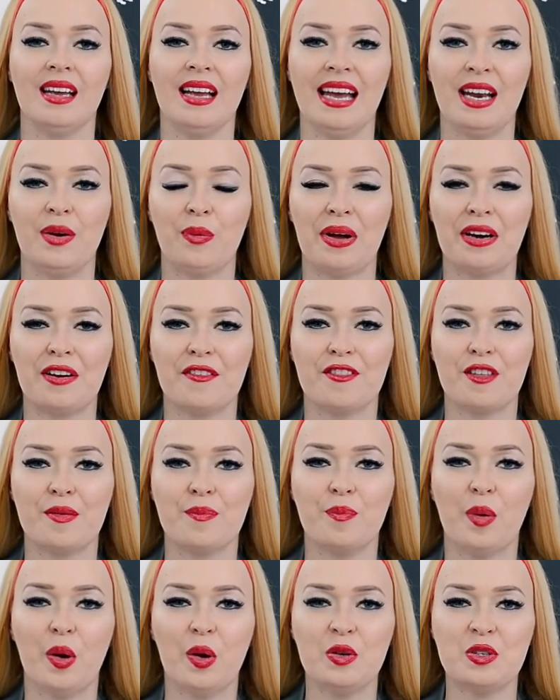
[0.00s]
And one of the
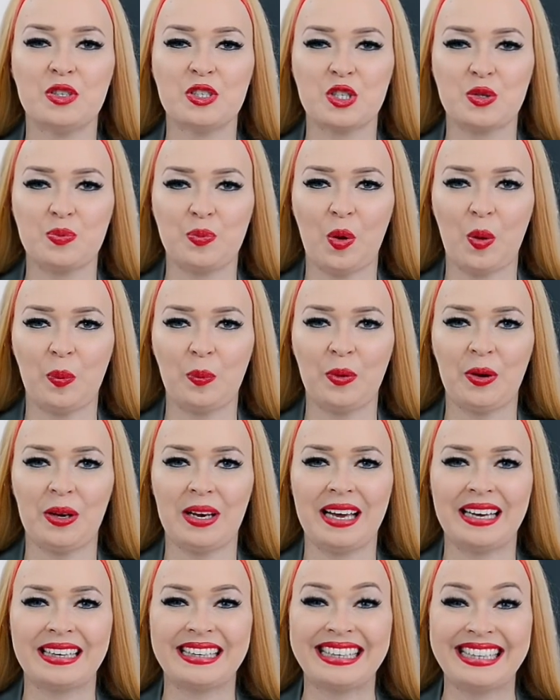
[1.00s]
most
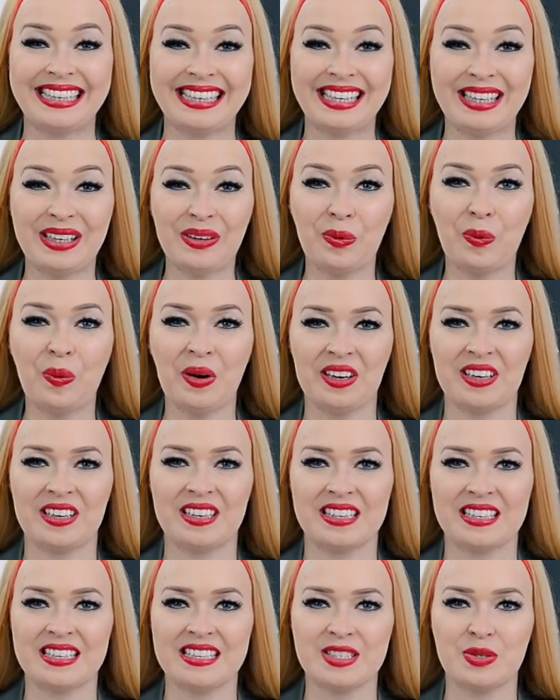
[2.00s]
popular
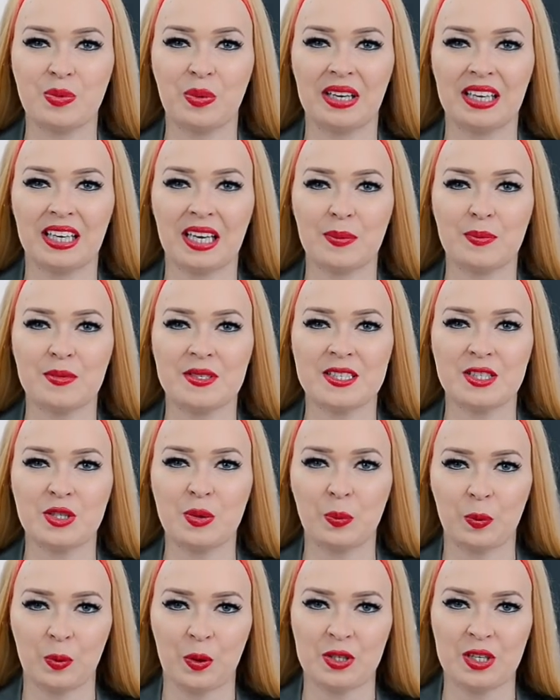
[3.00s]
keywords when it comes to
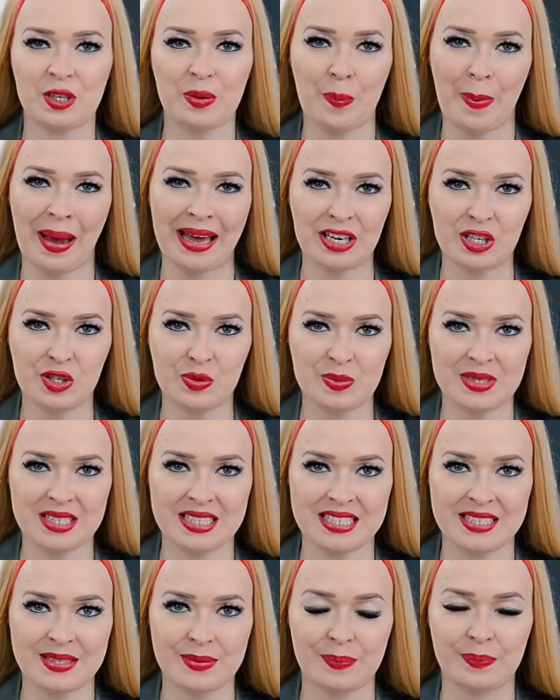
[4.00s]
project
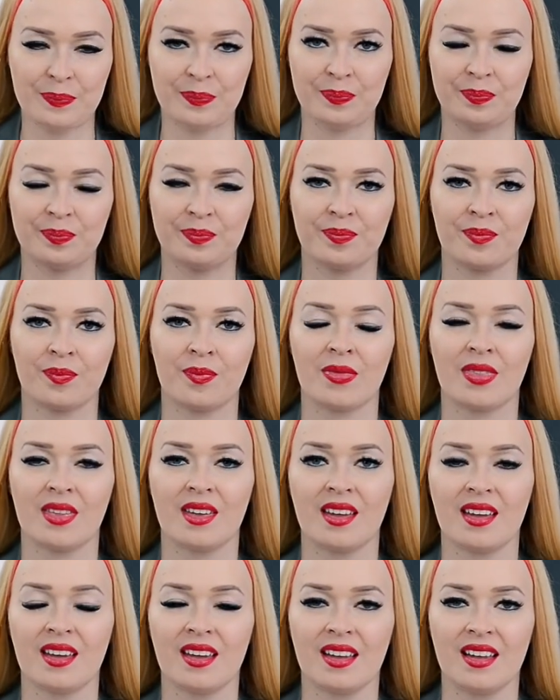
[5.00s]
management.
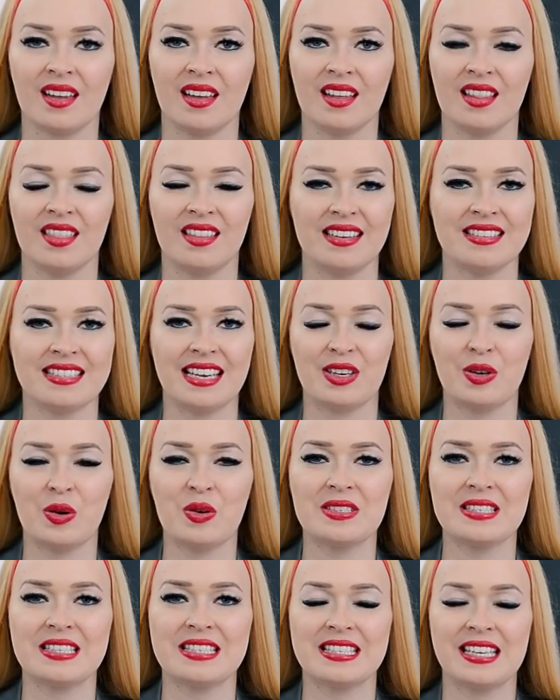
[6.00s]
These are
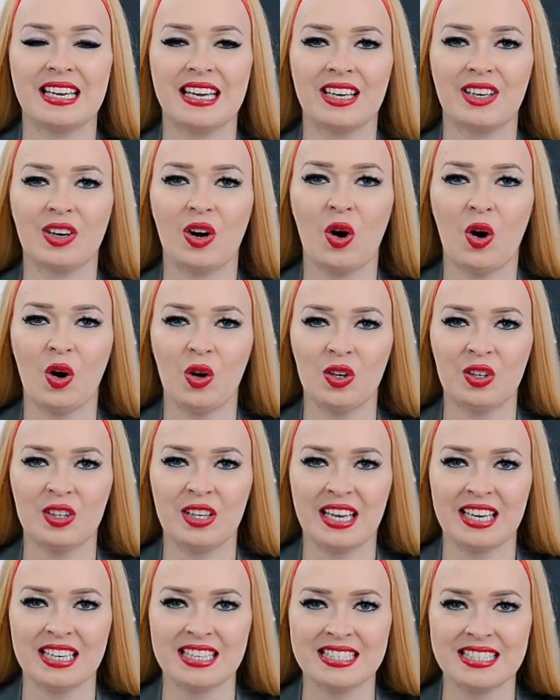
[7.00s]
not
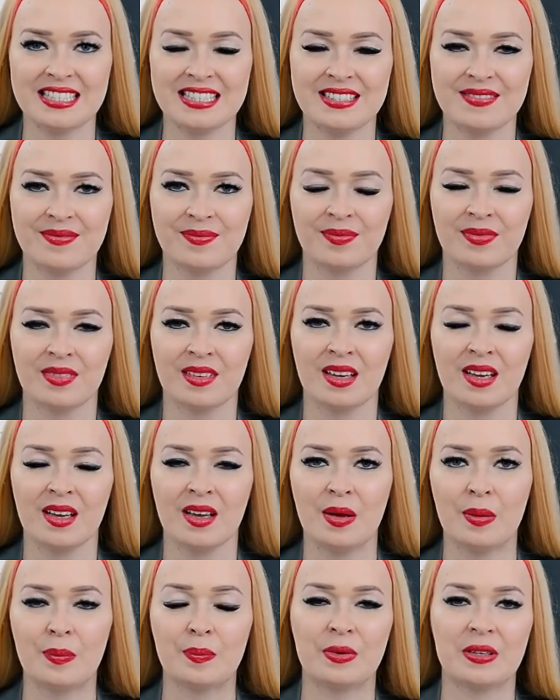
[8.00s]
stakeholders,
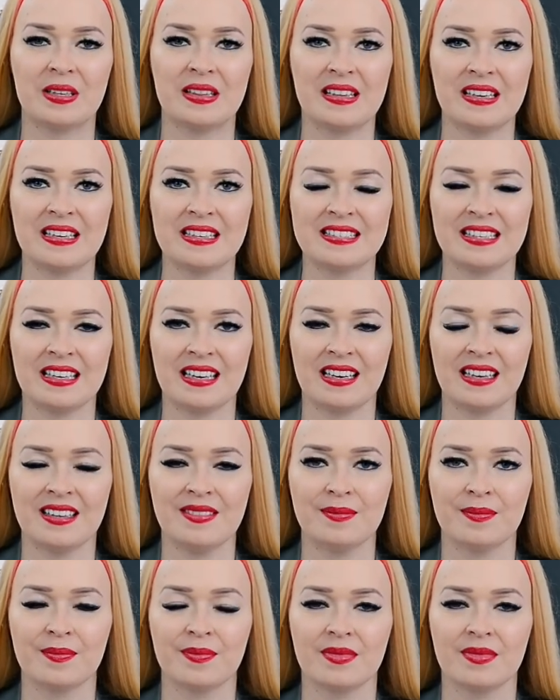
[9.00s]
but these are